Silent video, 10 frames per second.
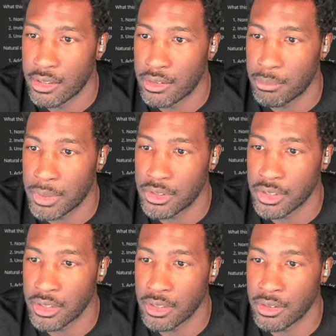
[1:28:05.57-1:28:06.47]
make
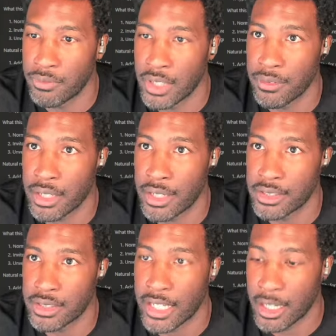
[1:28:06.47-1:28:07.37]
sure
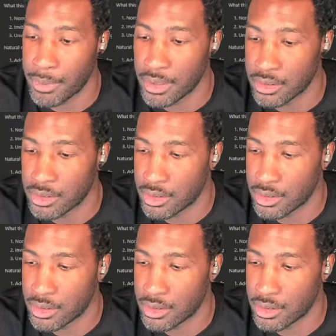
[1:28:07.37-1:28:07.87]
verification happens.